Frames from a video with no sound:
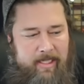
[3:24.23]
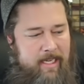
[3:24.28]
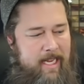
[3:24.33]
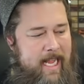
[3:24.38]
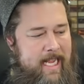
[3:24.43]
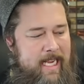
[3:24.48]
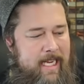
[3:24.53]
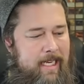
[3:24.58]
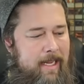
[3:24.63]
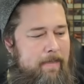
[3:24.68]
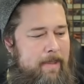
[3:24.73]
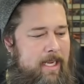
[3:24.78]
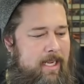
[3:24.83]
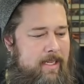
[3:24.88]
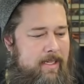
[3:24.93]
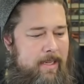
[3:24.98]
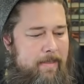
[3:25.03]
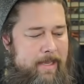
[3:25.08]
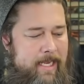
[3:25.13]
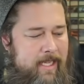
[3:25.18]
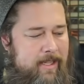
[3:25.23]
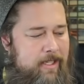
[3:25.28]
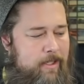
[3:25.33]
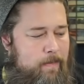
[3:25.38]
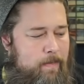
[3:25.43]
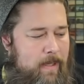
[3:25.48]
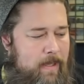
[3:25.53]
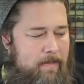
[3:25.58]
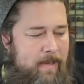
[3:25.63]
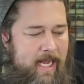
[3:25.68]
Hang on. Let me get this
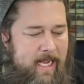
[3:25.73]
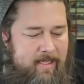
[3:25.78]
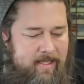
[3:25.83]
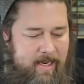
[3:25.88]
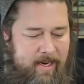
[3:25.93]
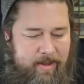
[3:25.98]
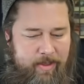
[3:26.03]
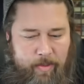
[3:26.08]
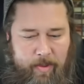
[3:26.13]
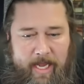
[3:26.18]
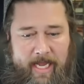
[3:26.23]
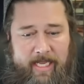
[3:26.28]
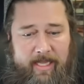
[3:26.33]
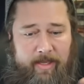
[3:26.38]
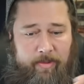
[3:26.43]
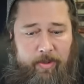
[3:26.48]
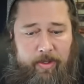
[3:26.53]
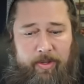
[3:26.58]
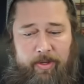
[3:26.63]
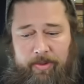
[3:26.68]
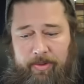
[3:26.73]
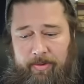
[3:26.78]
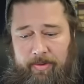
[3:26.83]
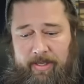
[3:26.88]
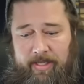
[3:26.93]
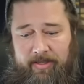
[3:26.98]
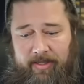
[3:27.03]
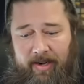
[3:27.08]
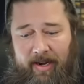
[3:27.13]
big box out of the way, and then we'll go through this.